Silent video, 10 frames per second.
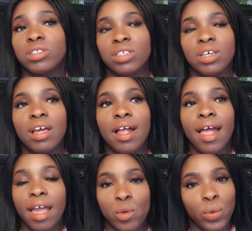to
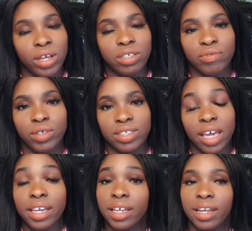eight weeks of you
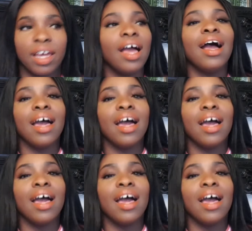taking it.